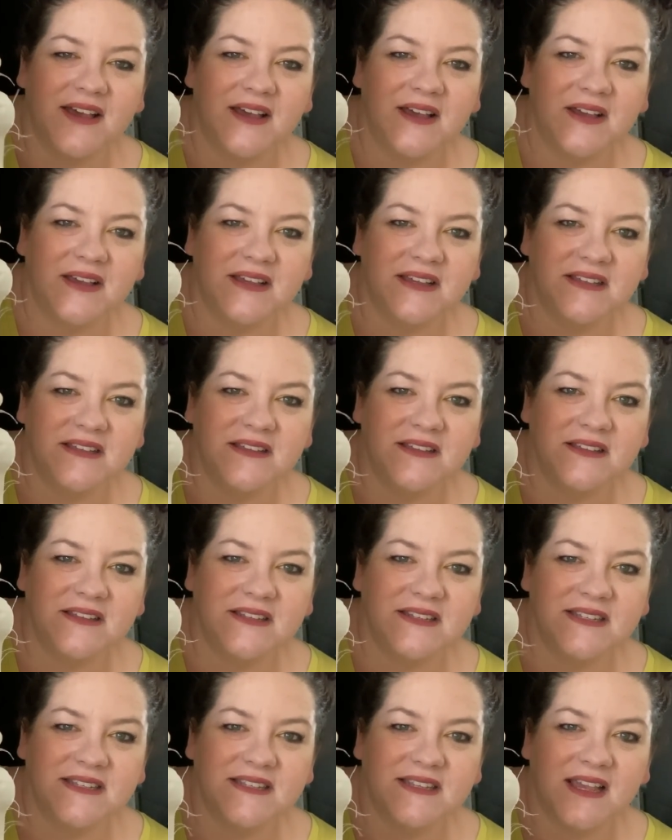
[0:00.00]
a
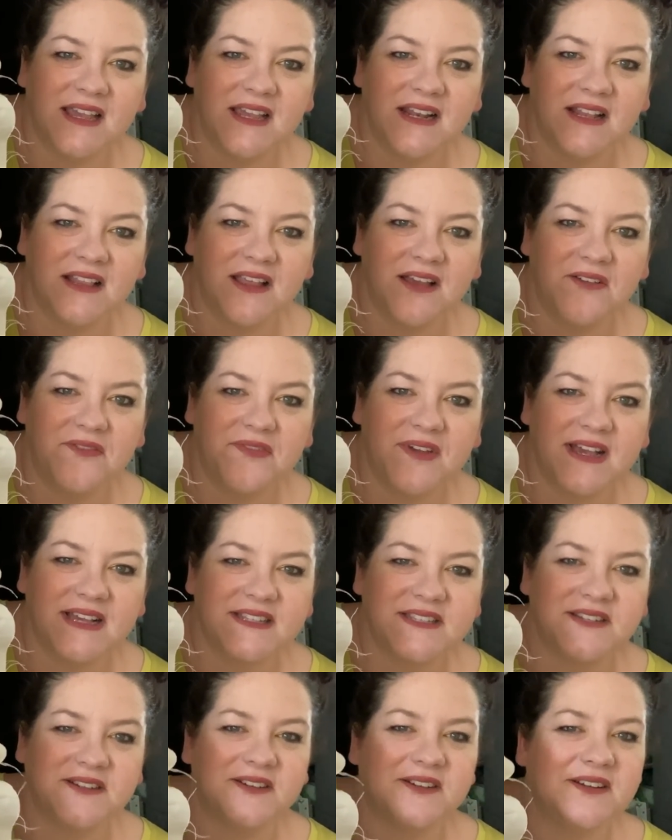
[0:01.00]
design a lot
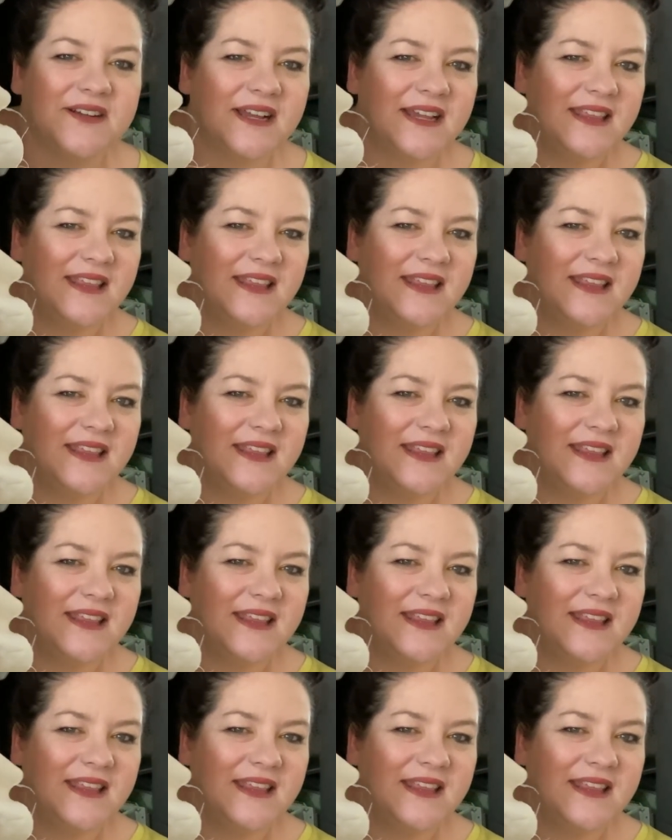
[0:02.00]
faster.